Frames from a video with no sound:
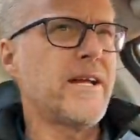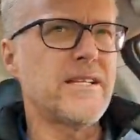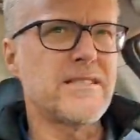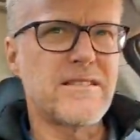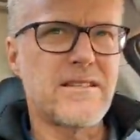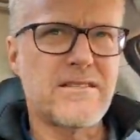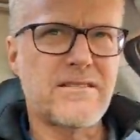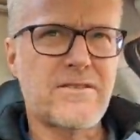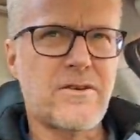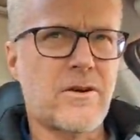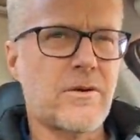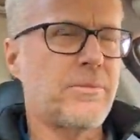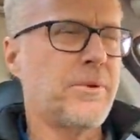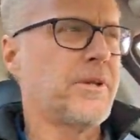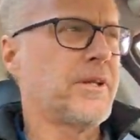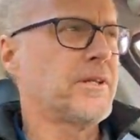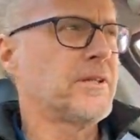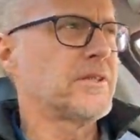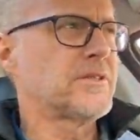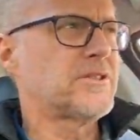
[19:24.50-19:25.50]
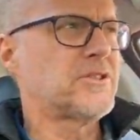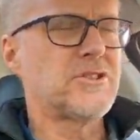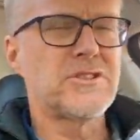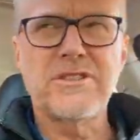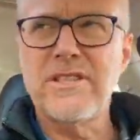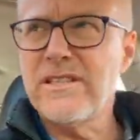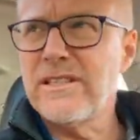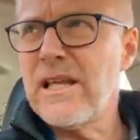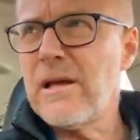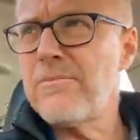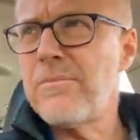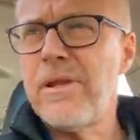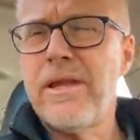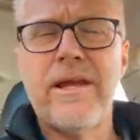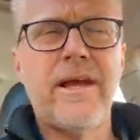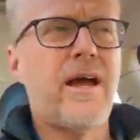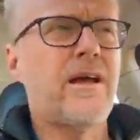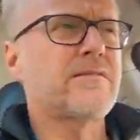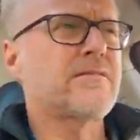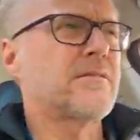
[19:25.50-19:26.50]
It's a historic building, looks just like that
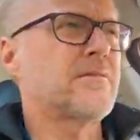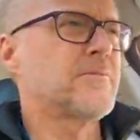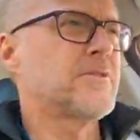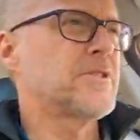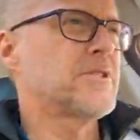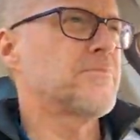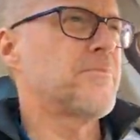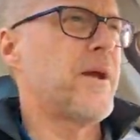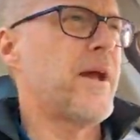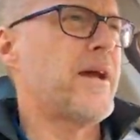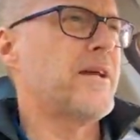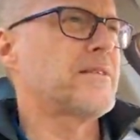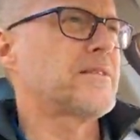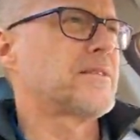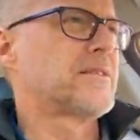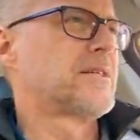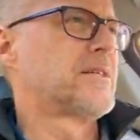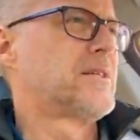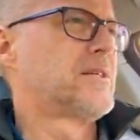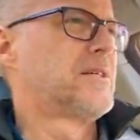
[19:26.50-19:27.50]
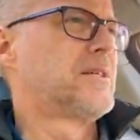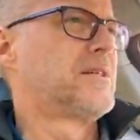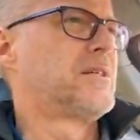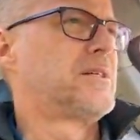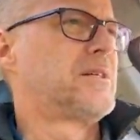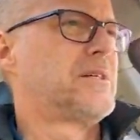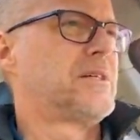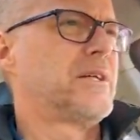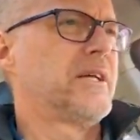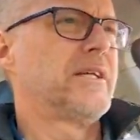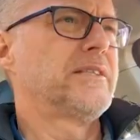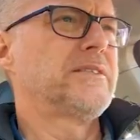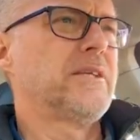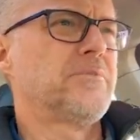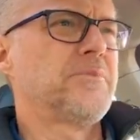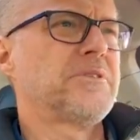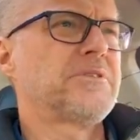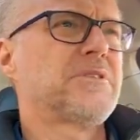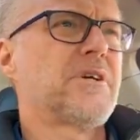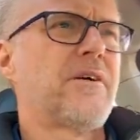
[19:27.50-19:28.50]
playhouse that we just passed,
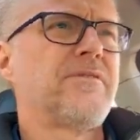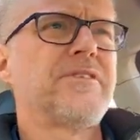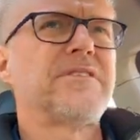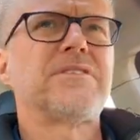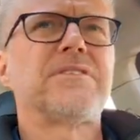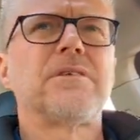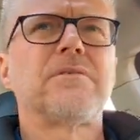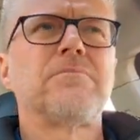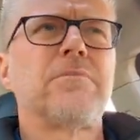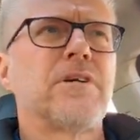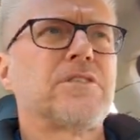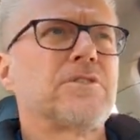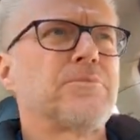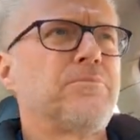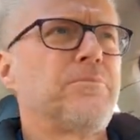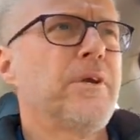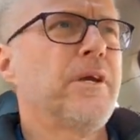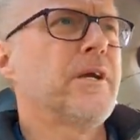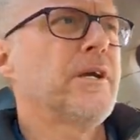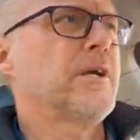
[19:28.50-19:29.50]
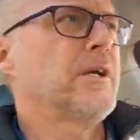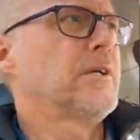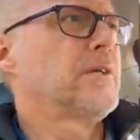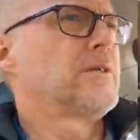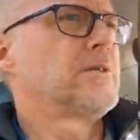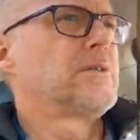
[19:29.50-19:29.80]
except it's obviously much bigger.